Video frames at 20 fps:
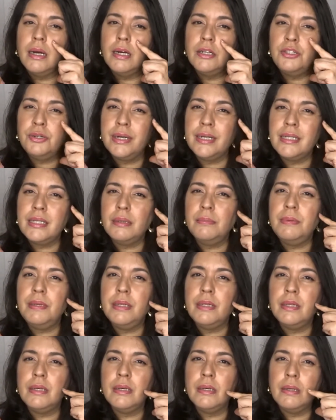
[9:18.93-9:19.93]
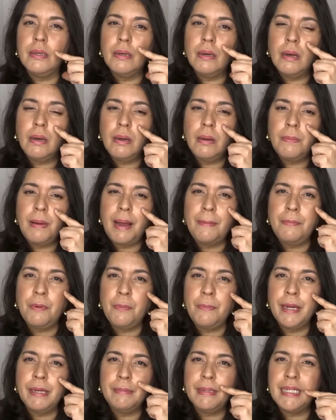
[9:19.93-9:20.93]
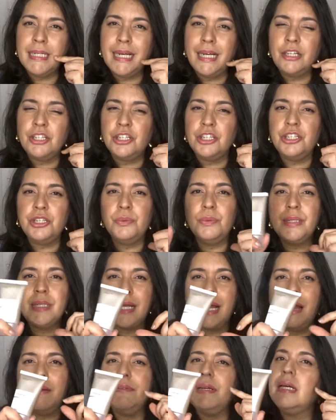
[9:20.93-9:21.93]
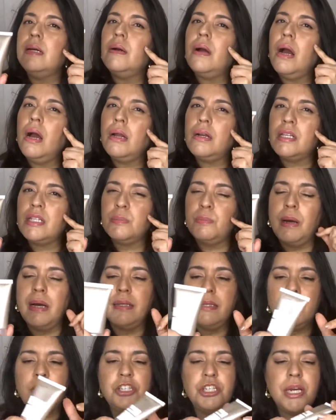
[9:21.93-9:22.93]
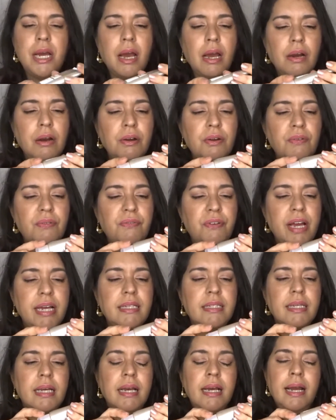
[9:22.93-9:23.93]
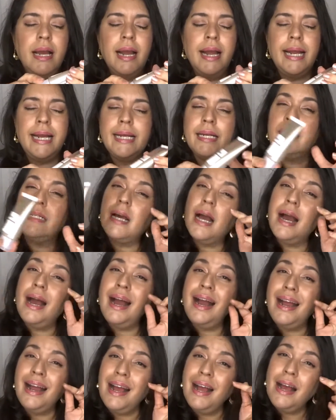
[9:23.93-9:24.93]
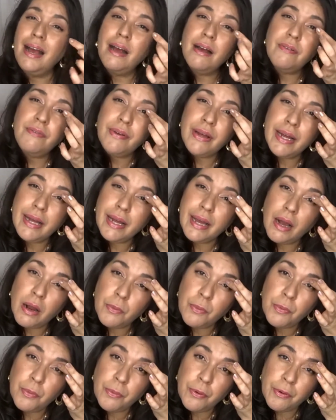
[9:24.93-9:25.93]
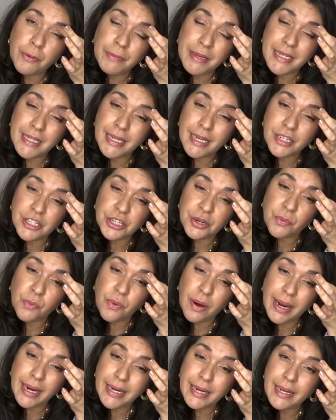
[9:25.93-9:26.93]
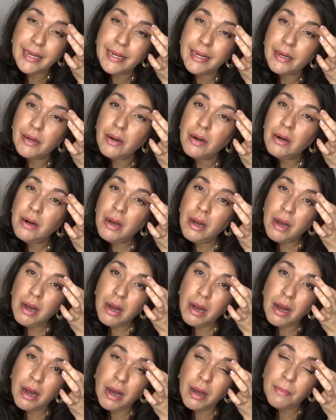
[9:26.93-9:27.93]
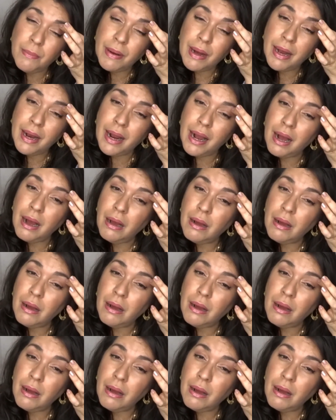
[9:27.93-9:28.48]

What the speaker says: address some of the hyperpigmentation she was having on a spot that she had on her face, and I have a hyperpigmentation right here on my